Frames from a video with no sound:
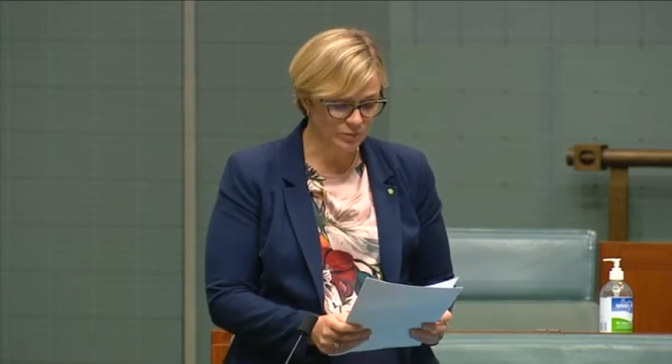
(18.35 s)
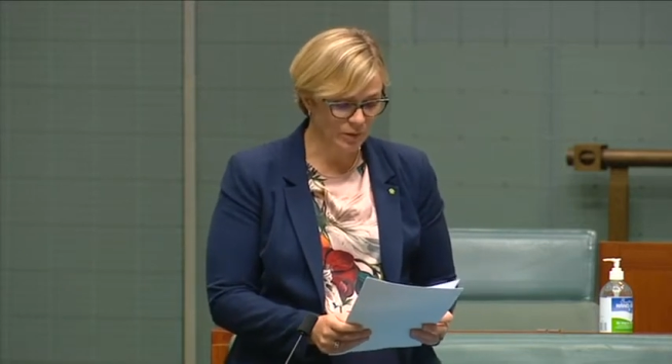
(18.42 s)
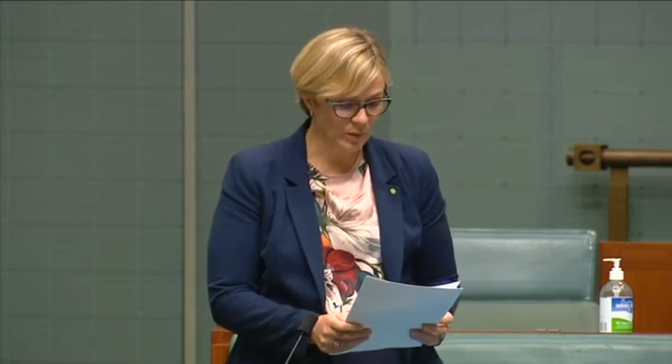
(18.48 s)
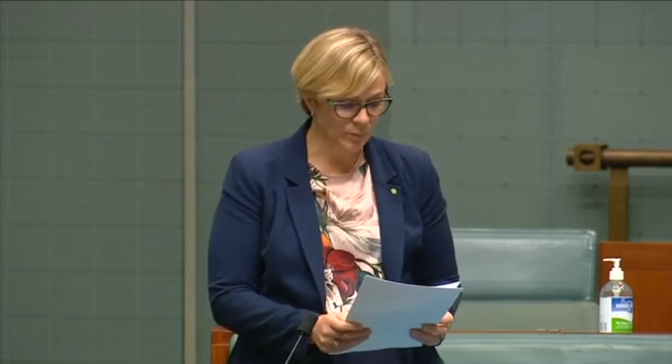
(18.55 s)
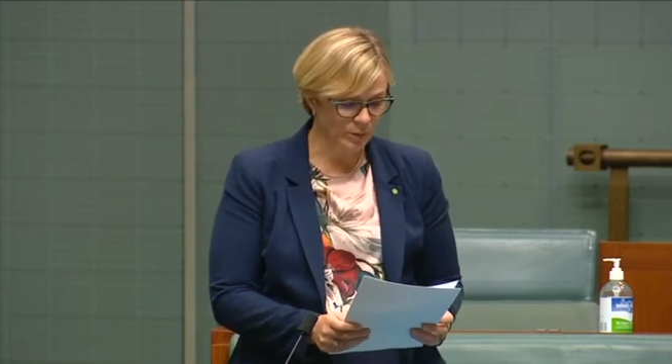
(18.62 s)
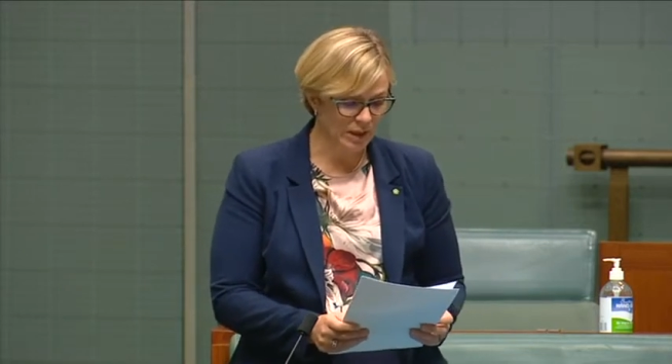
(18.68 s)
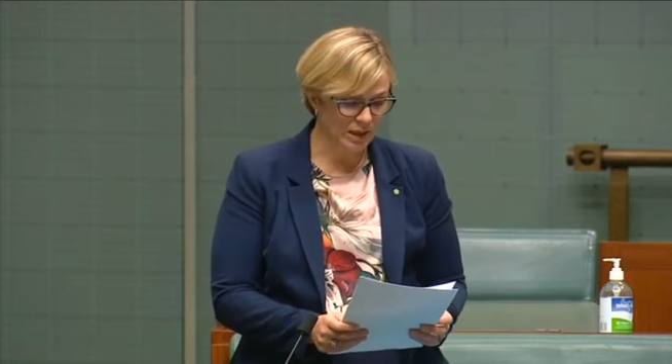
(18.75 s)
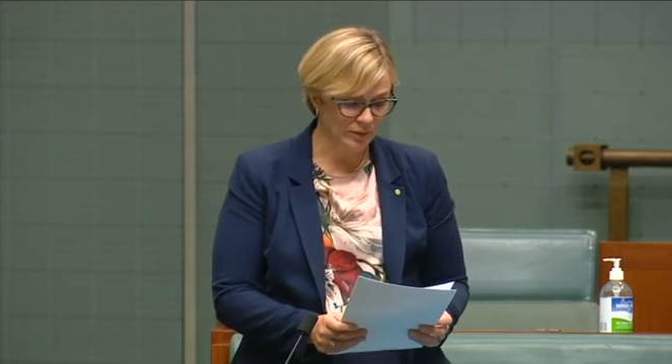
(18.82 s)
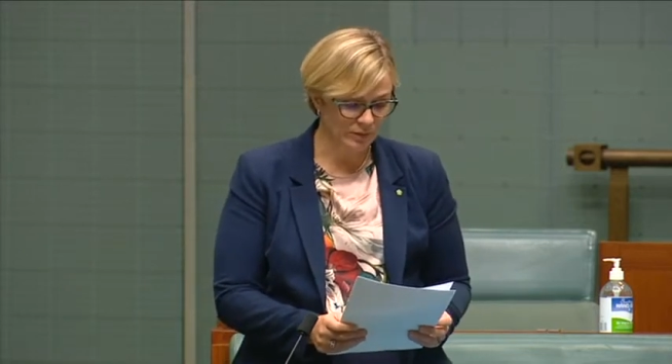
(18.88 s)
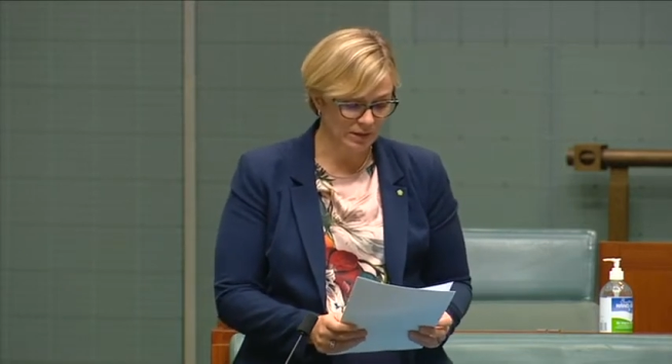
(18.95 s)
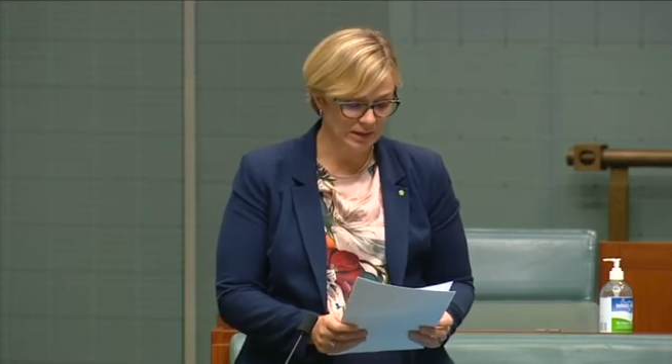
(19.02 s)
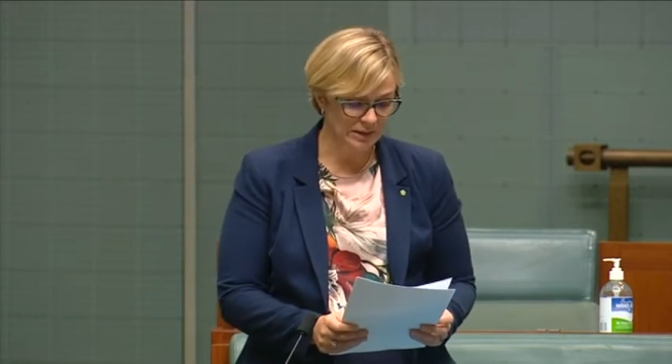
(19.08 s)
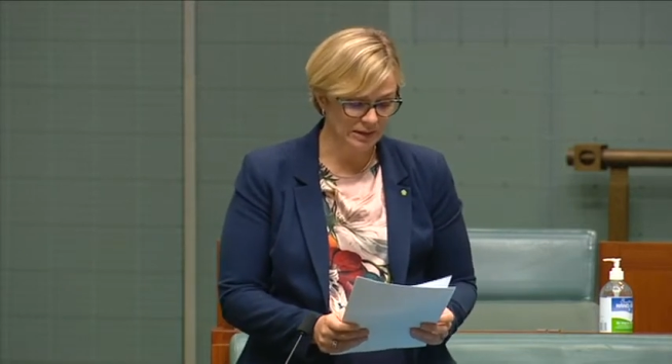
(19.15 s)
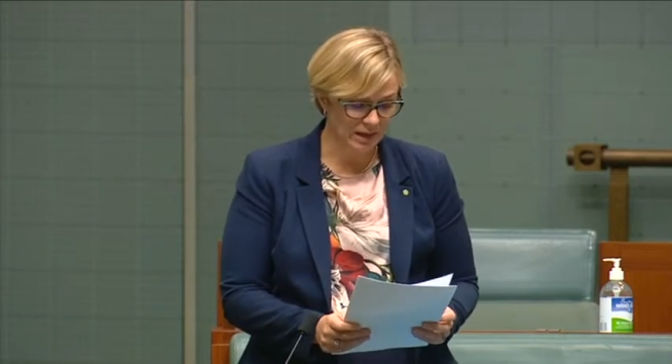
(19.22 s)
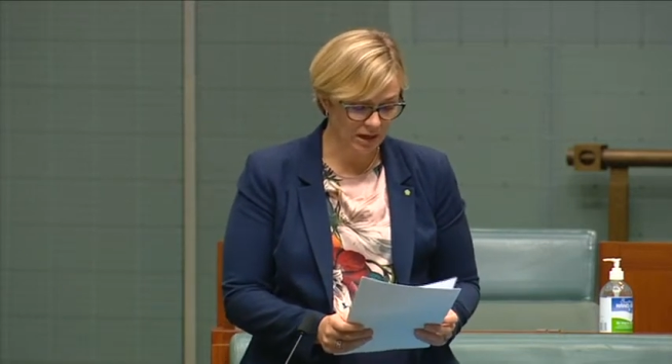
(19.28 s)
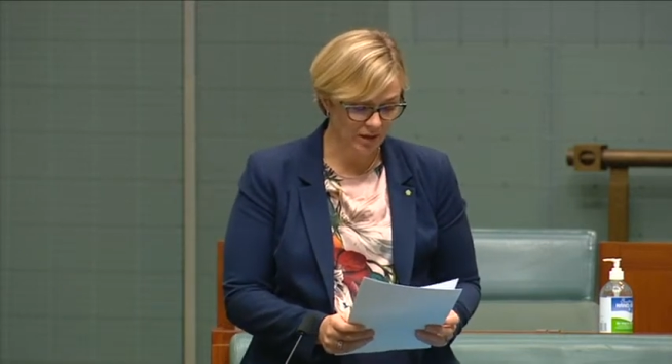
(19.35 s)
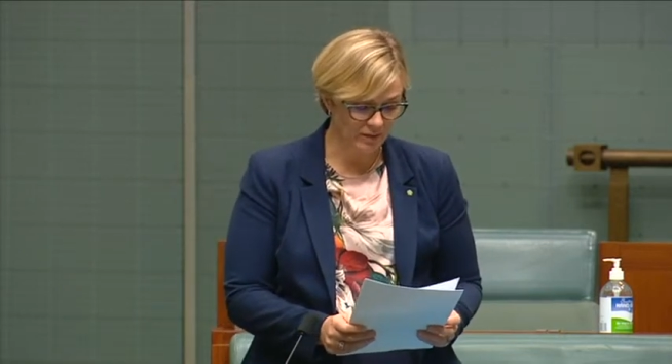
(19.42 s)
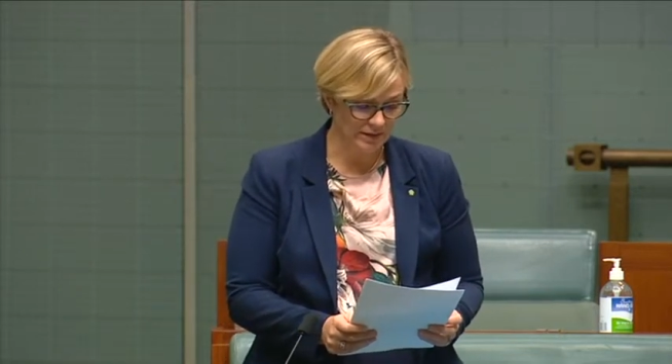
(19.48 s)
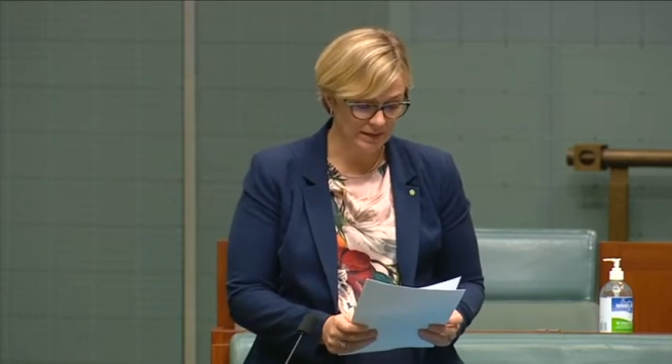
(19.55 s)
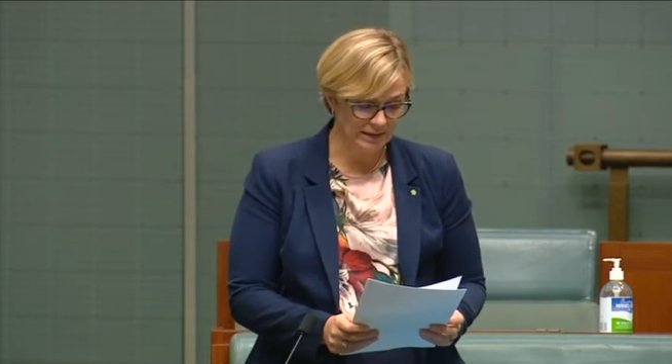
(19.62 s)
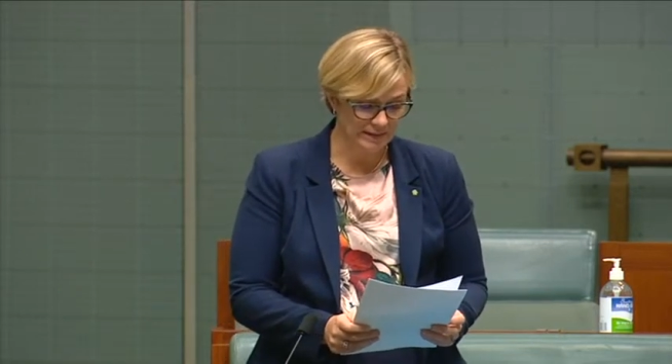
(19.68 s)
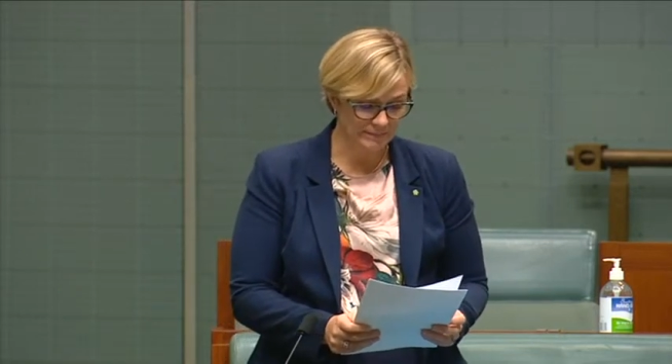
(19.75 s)
one we are in
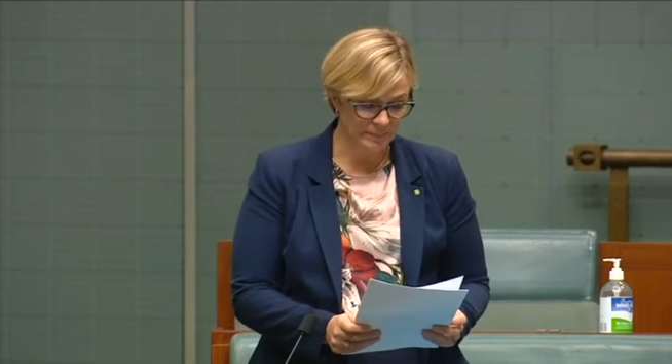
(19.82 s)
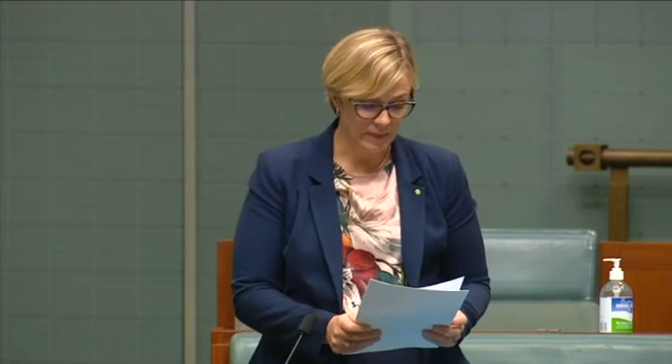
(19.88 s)
currently,